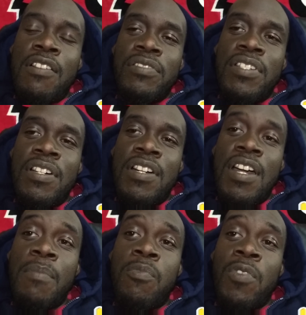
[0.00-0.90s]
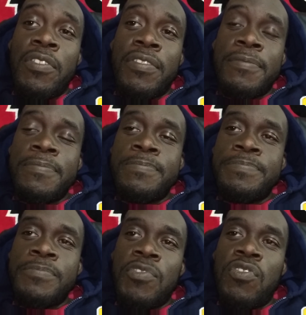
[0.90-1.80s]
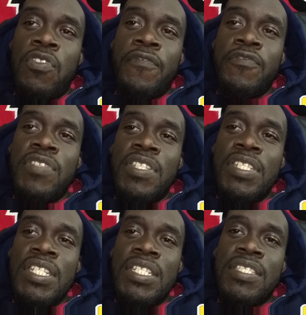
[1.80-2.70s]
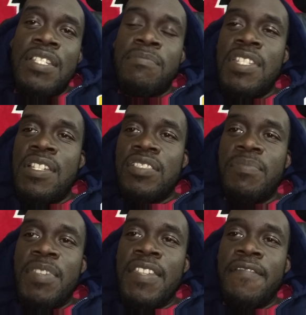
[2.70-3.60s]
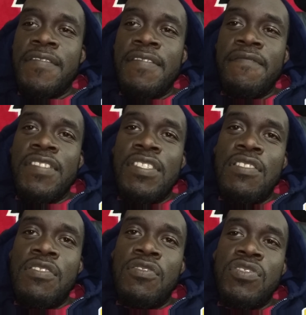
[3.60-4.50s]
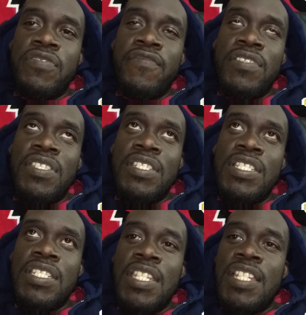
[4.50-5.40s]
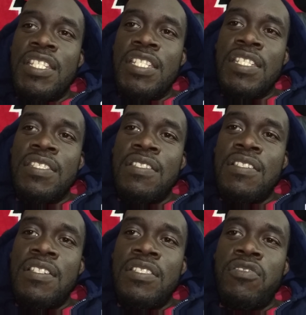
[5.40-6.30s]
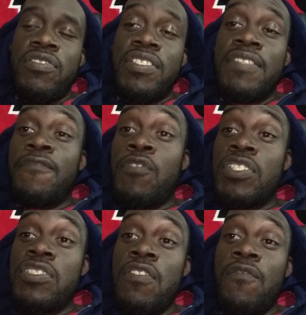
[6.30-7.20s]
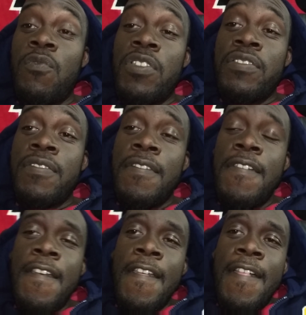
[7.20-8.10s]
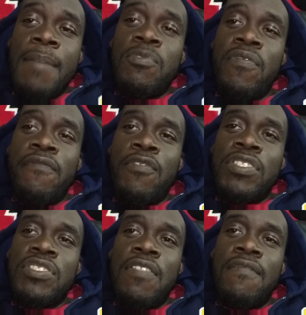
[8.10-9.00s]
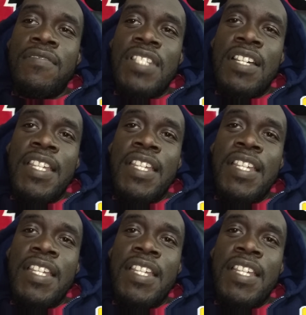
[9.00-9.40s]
Upwork. So if you need any thumbnails made for your videos, if you need any editing done or any voiceover work, I'm doing voiceovers.